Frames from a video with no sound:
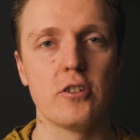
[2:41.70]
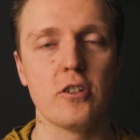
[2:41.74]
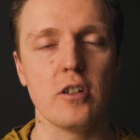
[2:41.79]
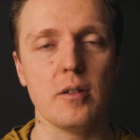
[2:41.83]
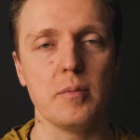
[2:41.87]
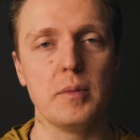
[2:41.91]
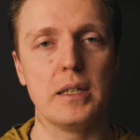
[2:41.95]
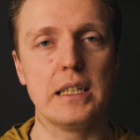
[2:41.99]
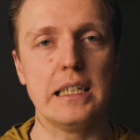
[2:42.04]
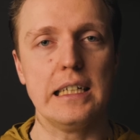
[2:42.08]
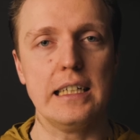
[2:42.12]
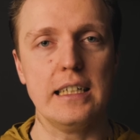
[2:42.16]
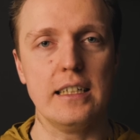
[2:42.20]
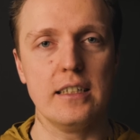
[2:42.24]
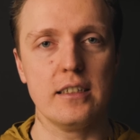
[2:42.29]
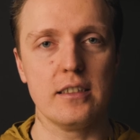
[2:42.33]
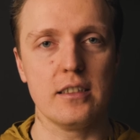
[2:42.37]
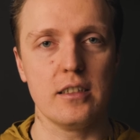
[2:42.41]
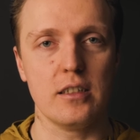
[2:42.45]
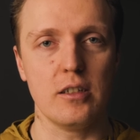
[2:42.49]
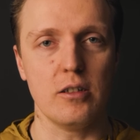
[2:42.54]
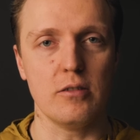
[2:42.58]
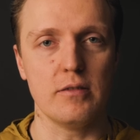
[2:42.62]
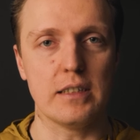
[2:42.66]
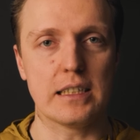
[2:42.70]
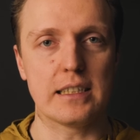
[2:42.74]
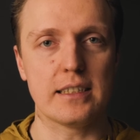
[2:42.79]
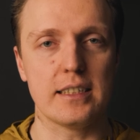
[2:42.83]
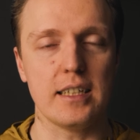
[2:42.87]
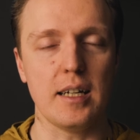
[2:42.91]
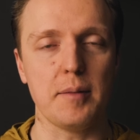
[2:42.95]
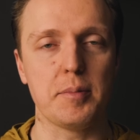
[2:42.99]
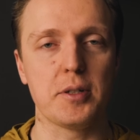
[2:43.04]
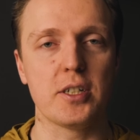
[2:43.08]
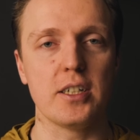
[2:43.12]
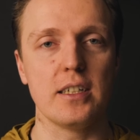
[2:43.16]
Germany is no
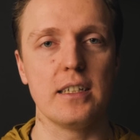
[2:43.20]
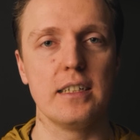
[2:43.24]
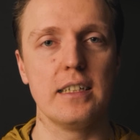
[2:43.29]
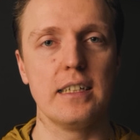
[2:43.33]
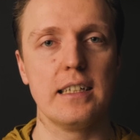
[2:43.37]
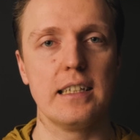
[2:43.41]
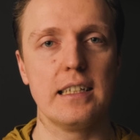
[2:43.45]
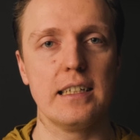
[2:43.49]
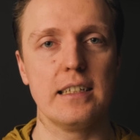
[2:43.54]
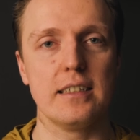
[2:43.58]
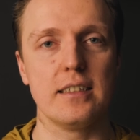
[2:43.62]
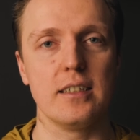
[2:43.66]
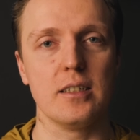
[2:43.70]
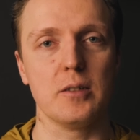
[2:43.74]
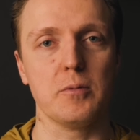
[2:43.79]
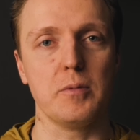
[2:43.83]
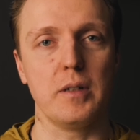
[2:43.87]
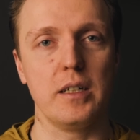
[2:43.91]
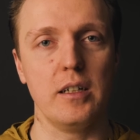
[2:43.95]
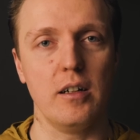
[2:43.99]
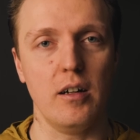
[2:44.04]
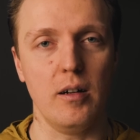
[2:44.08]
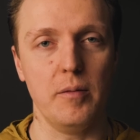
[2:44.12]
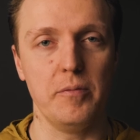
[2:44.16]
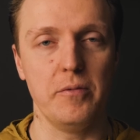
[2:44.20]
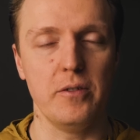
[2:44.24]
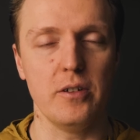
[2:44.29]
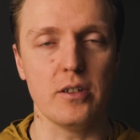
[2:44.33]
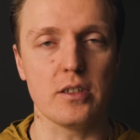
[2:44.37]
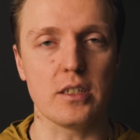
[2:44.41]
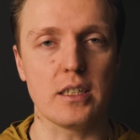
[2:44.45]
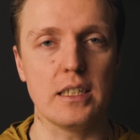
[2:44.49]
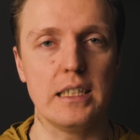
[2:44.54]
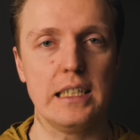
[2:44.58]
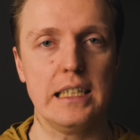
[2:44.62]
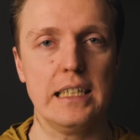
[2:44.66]
exception. This is why
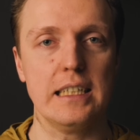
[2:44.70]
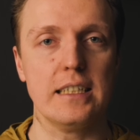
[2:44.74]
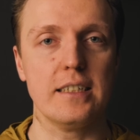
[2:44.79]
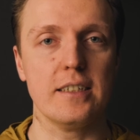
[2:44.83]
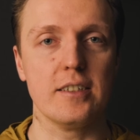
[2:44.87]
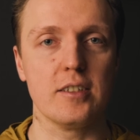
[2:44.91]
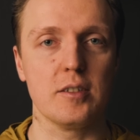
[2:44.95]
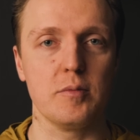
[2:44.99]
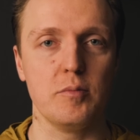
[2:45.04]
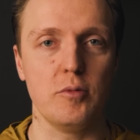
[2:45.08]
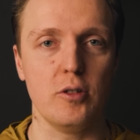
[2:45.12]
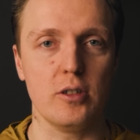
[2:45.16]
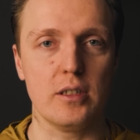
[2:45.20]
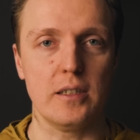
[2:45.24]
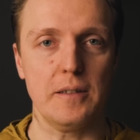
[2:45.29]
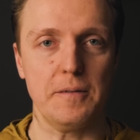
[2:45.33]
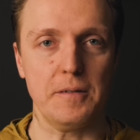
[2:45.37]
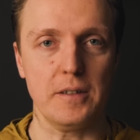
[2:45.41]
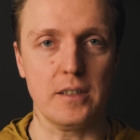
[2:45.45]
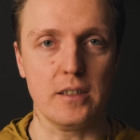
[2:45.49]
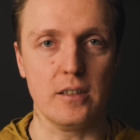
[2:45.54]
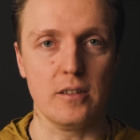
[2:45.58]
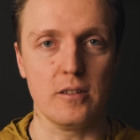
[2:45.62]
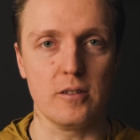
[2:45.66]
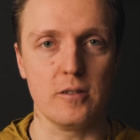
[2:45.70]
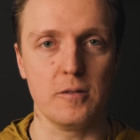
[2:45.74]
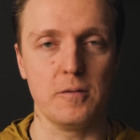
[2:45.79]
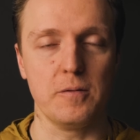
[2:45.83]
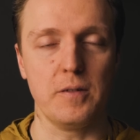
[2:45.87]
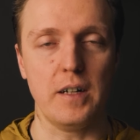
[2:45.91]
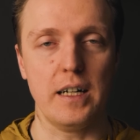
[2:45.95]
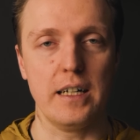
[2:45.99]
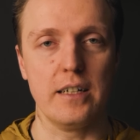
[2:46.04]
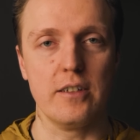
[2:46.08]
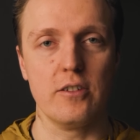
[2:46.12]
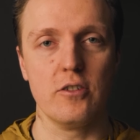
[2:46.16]
obviously it is more difficult to
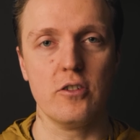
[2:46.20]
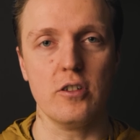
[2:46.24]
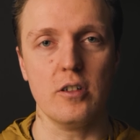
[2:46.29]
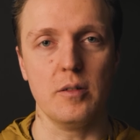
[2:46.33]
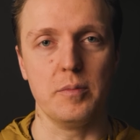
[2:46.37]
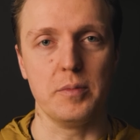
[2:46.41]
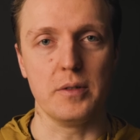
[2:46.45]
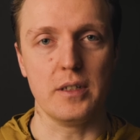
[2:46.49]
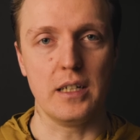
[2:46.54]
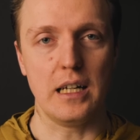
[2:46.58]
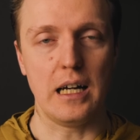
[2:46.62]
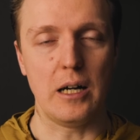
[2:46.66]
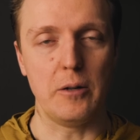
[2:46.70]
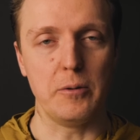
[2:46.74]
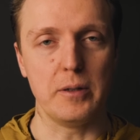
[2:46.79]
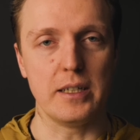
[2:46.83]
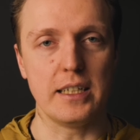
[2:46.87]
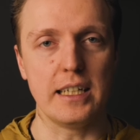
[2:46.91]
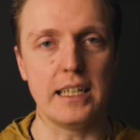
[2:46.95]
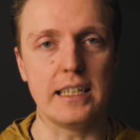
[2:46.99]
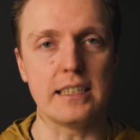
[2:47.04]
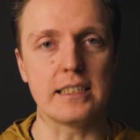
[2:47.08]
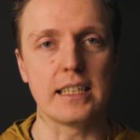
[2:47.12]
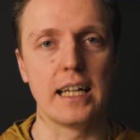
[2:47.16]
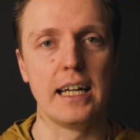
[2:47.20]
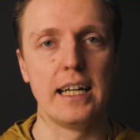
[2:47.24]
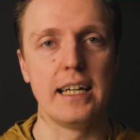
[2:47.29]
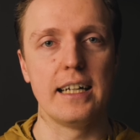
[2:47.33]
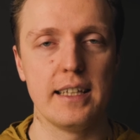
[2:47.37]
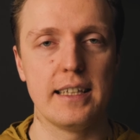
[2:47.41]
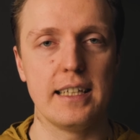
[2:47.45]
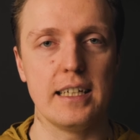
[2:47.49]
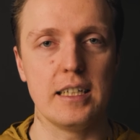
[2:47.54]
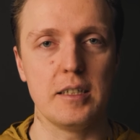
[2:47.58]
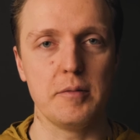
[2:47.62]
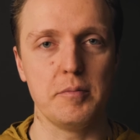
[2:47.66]
find a job nowadays
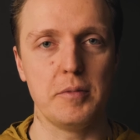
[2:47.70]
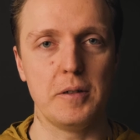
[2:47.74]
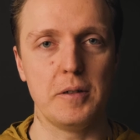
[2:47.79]
than